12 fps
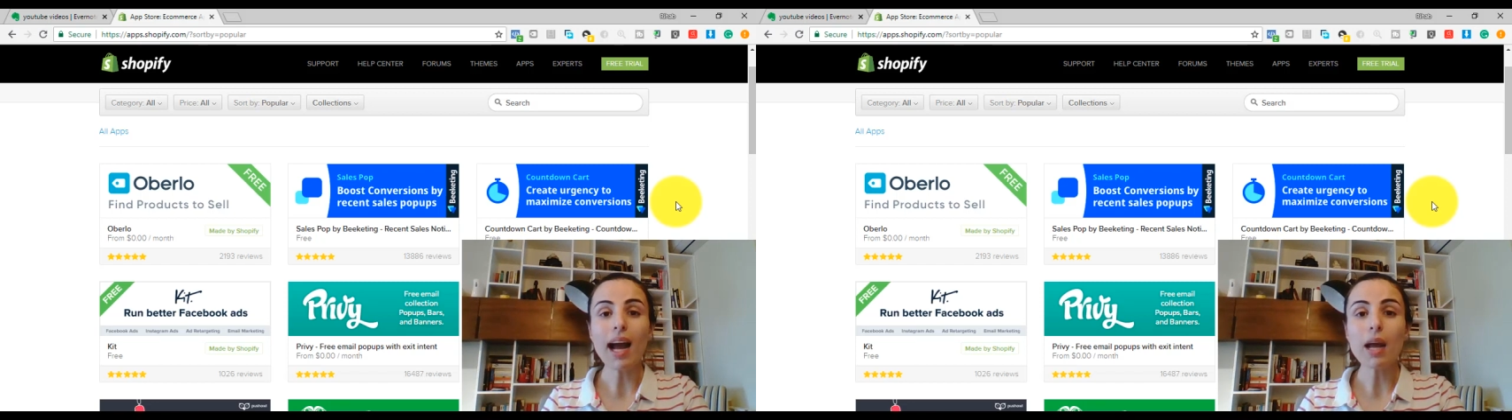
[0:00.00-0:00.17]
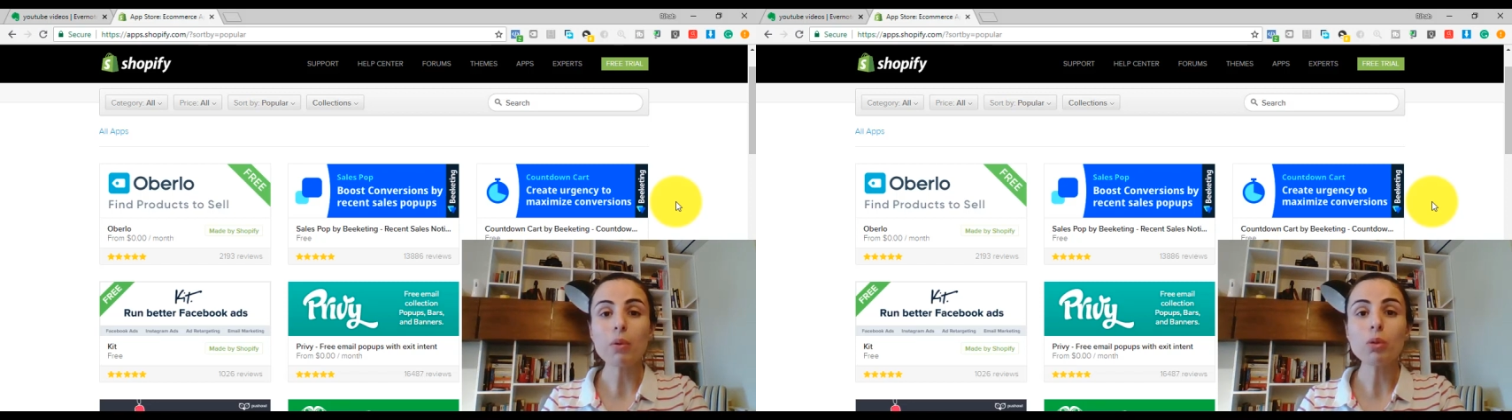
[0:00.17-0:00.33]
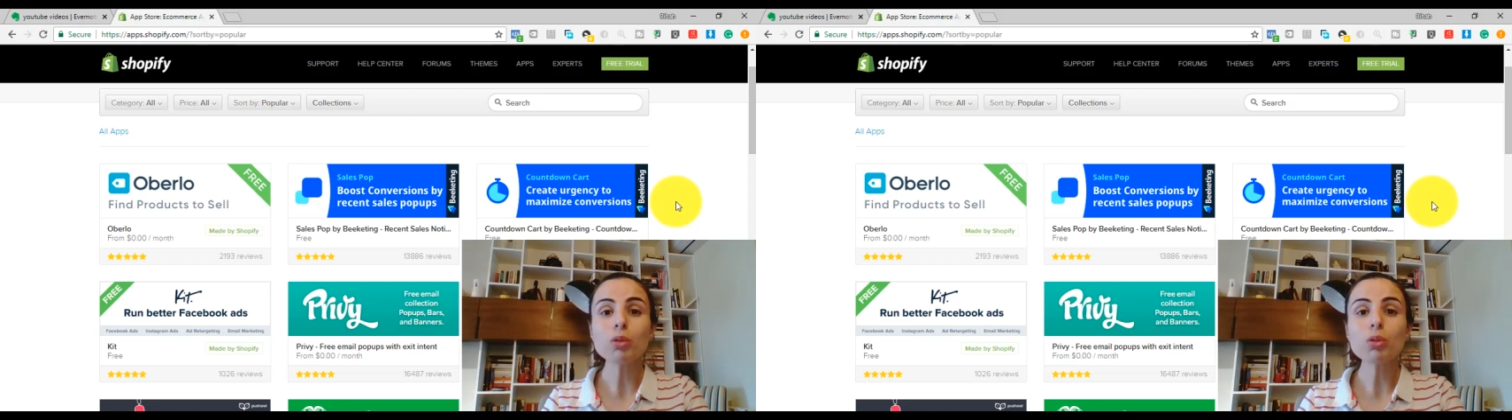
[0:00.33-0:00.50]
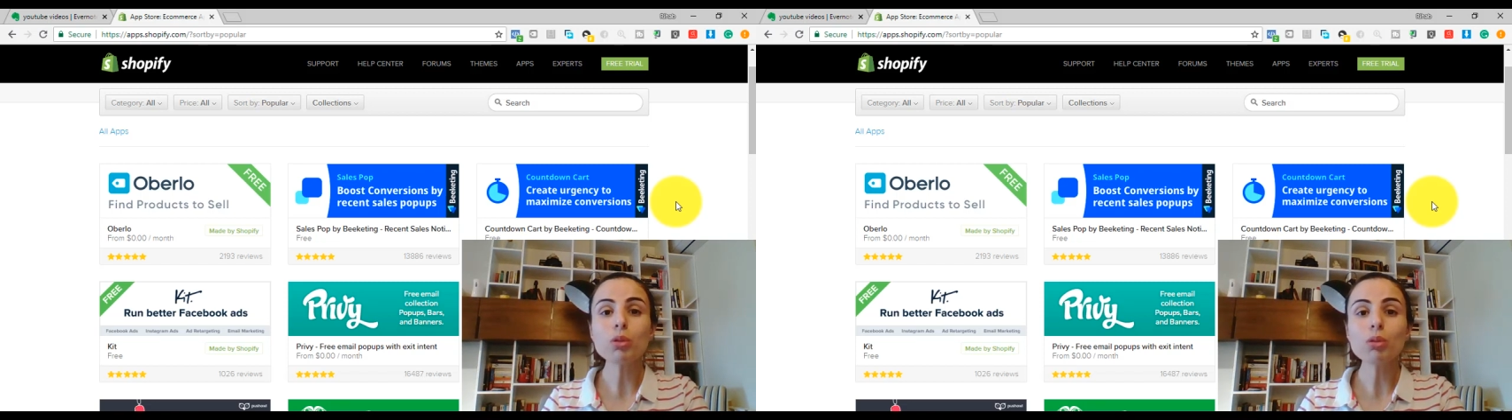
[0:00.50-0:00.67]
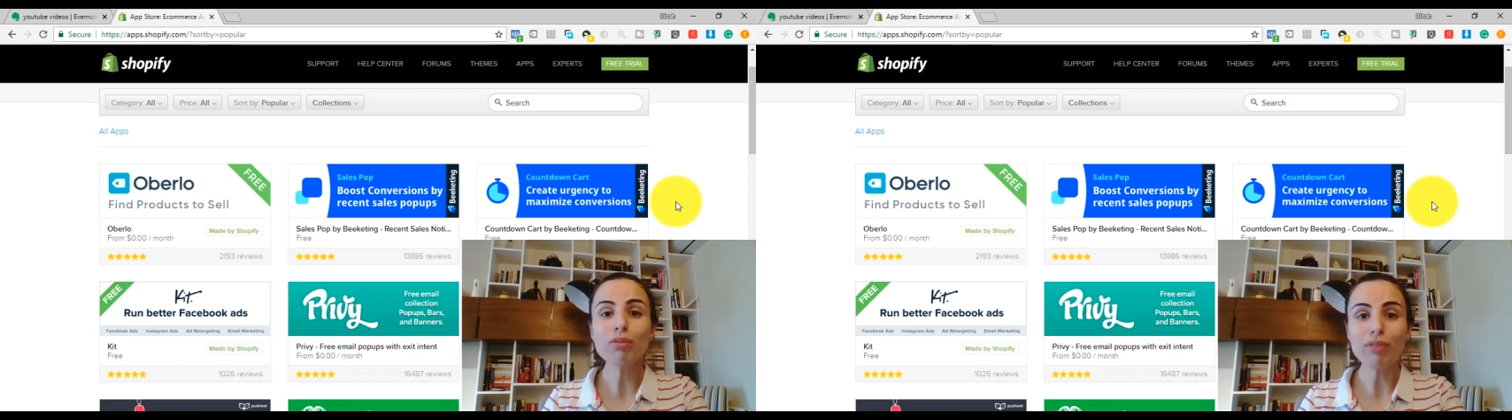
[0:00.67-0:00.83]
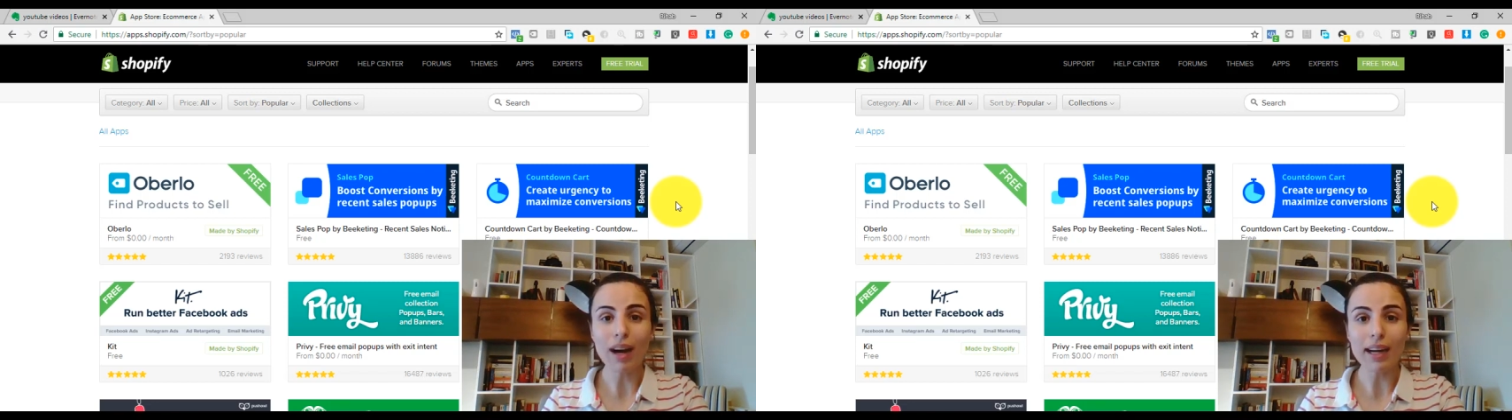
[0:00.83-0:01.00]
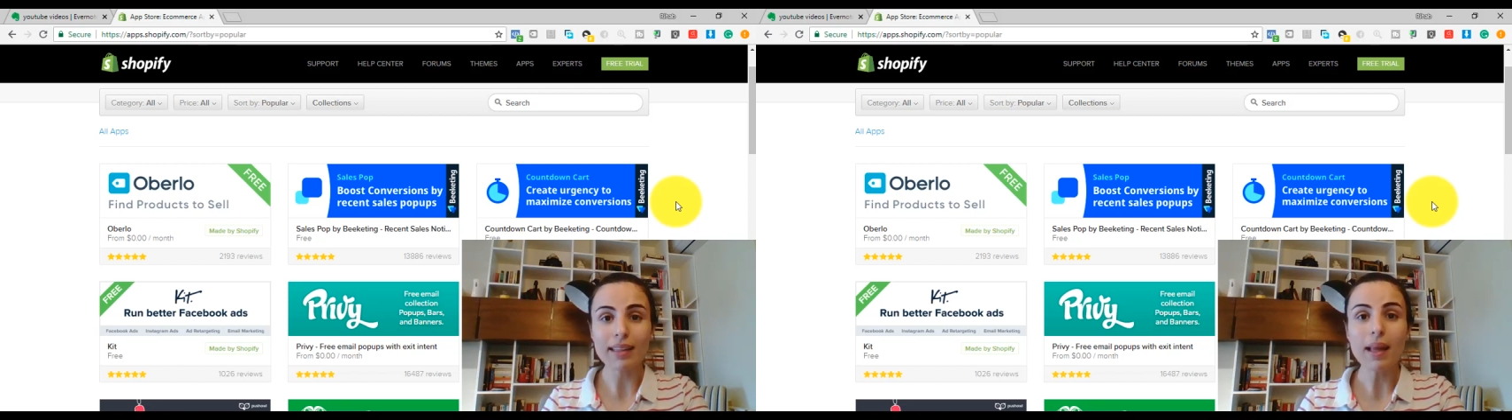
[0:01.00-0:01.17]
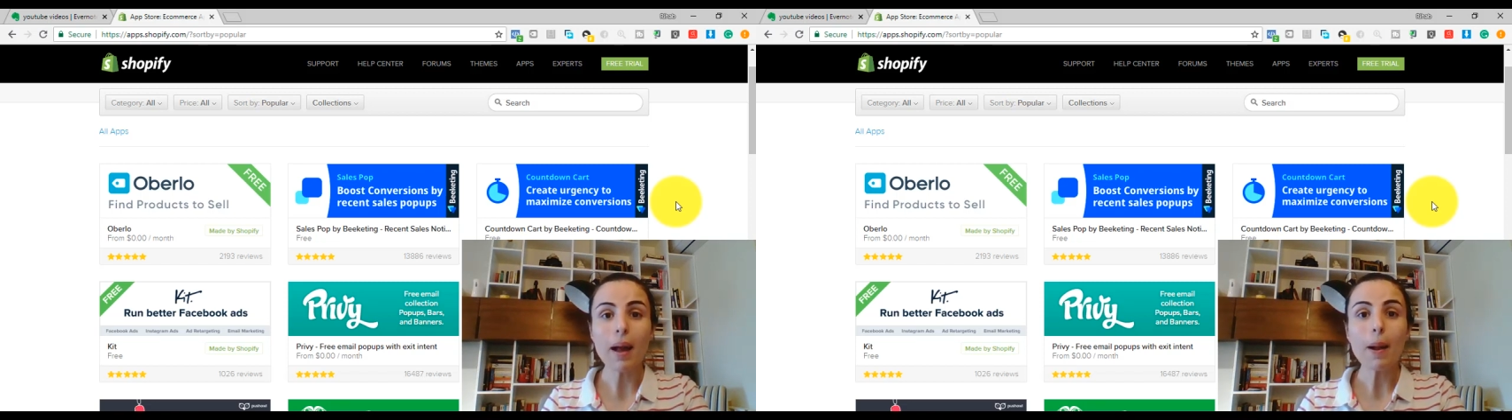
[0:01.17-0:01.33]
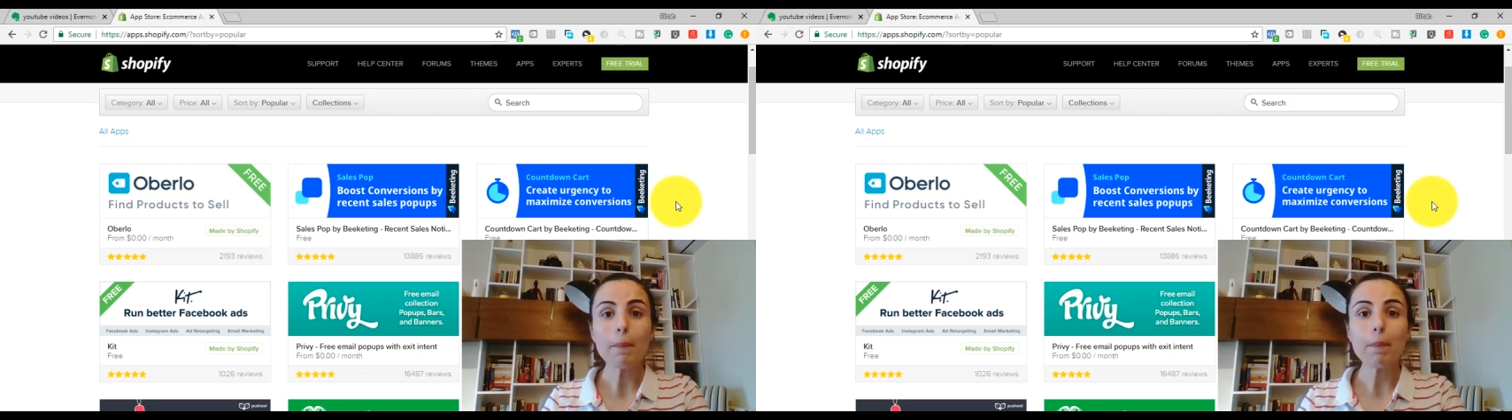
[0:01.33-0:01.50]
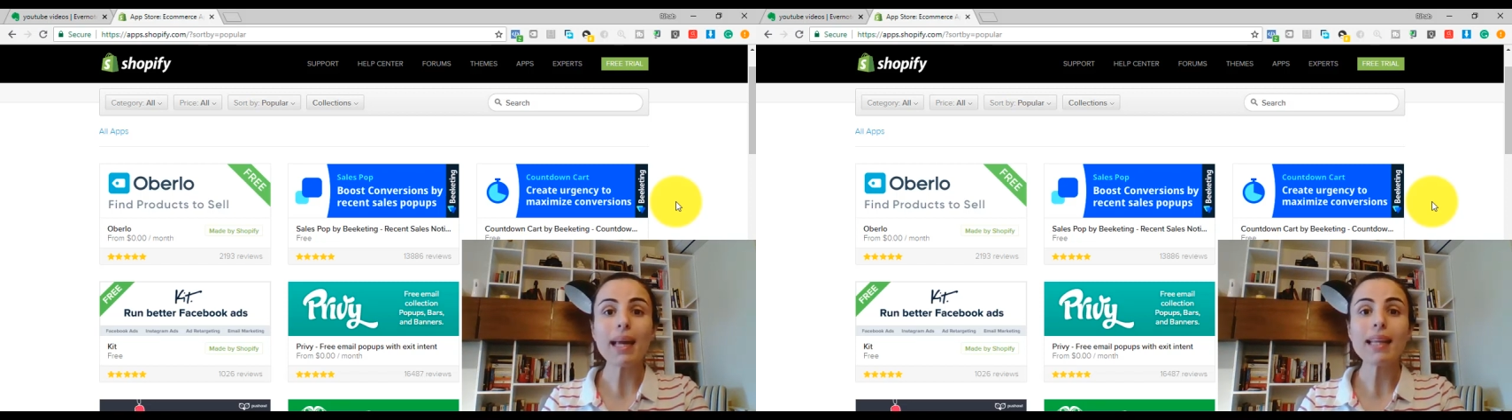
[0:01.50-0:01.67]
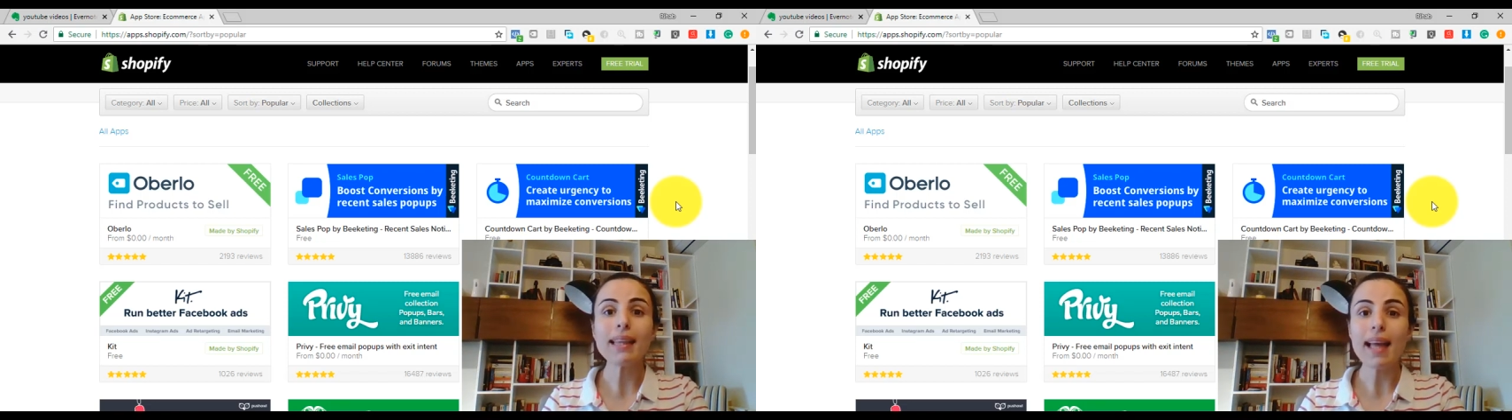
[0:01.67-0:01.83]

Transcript: I want you to find paid